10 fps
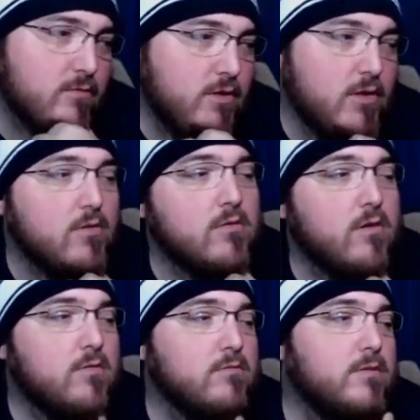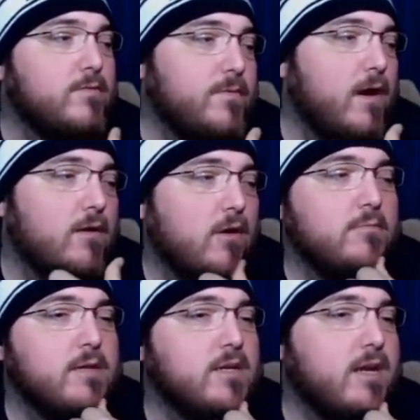You don't own a
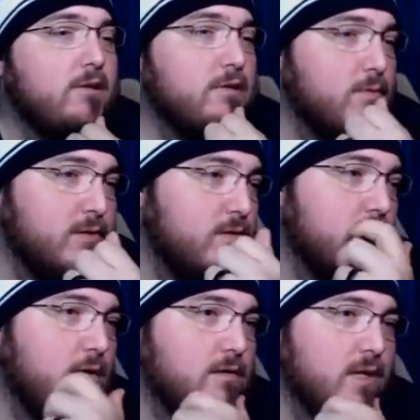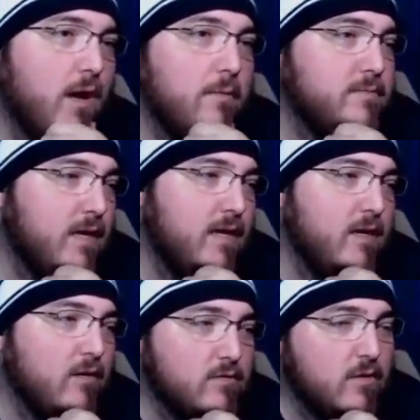firearm that you carry with you at all times and
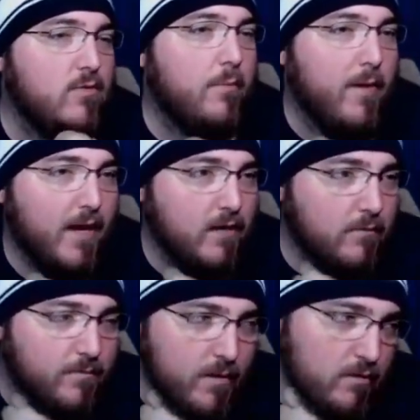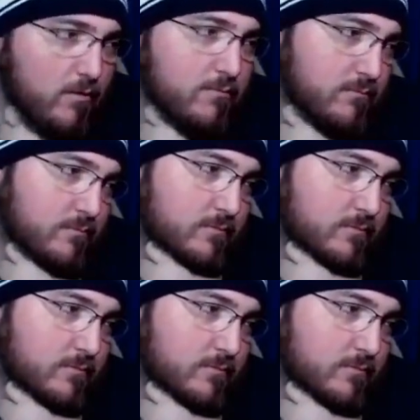also a backup firearm?